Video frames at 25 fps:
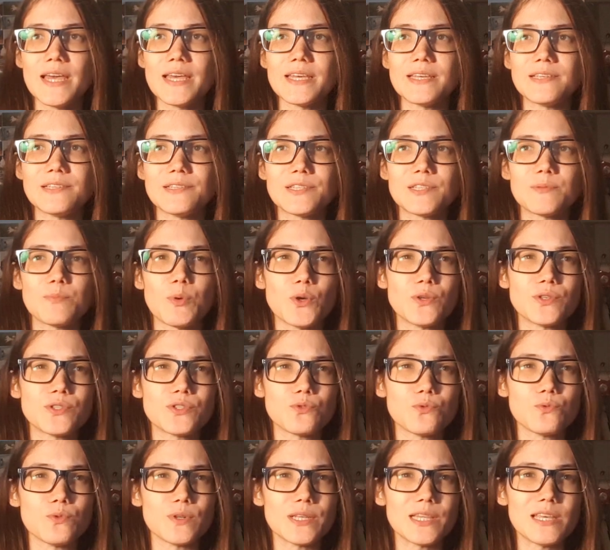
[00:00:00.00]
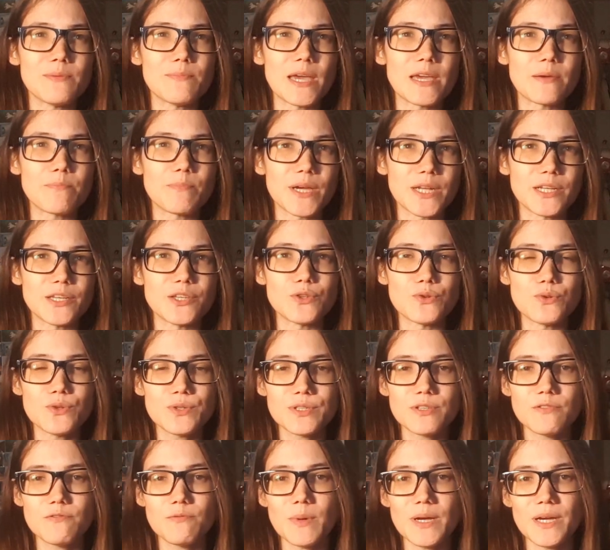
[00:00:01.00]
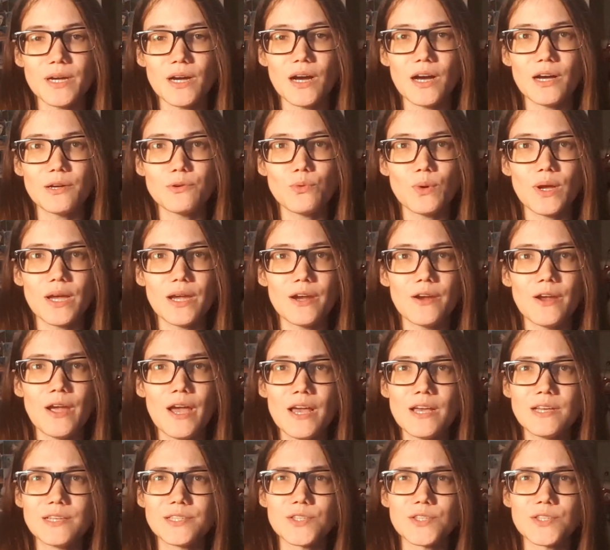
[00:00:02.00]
is supposed to really make better use of my hardware.